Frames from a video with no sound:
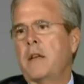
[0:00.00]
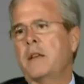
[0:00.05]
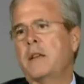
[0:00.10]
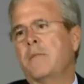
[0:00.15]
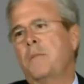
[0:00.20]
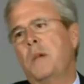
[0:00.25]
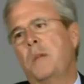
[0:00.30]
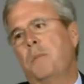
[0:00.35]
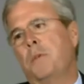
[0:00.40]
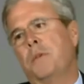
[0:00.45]
And
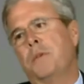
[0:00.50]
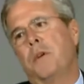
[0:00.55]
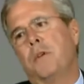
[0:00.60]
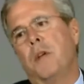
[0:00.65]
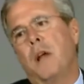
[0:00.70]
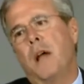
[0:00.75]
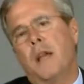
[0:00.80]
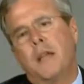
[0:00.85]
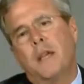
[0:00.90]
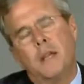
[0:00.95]
if people
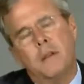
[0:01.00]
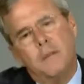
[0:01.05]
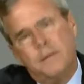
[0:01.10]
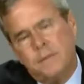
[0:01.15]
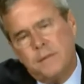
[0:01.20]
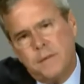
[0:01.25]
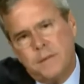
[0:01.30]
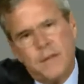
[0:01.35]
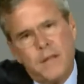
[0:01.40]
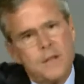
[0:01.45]
don't like it,
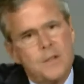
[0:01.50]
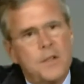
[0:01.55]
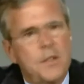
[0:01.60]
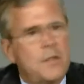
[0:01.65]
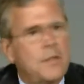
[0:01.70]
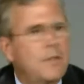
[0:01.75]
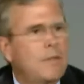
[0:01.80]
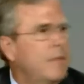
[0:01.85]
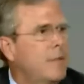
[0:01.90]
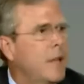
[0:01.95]
that's
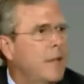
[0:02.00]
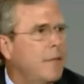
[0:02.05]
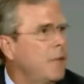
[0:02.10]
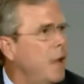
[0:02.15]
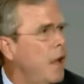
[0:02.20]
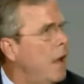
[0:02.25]
just tough